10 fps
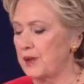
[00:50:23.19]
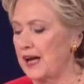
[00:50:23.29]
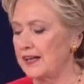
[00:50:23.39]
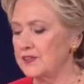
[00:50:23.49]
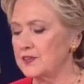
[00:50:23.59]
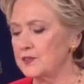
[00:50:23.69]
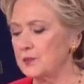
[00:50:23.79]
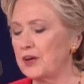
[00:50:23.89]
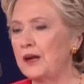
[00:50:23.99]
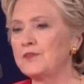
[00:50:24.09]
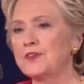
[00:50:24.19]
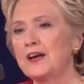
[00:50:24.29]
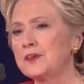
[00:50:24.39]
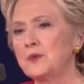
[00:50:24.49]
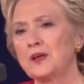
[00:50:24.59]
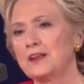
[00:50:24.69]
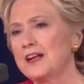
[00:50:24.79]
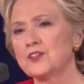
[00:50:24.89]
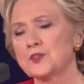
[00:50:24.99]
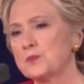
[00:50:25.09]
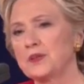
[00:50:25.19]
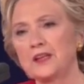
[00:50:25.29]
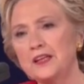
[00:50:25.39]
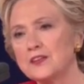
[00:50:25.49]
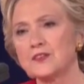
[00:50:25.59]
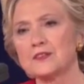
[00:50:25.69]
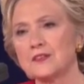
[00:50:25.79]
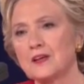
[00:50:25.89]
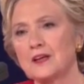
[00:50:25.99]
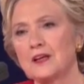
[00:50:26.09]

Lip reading: bias is a problem for everyone, not just police.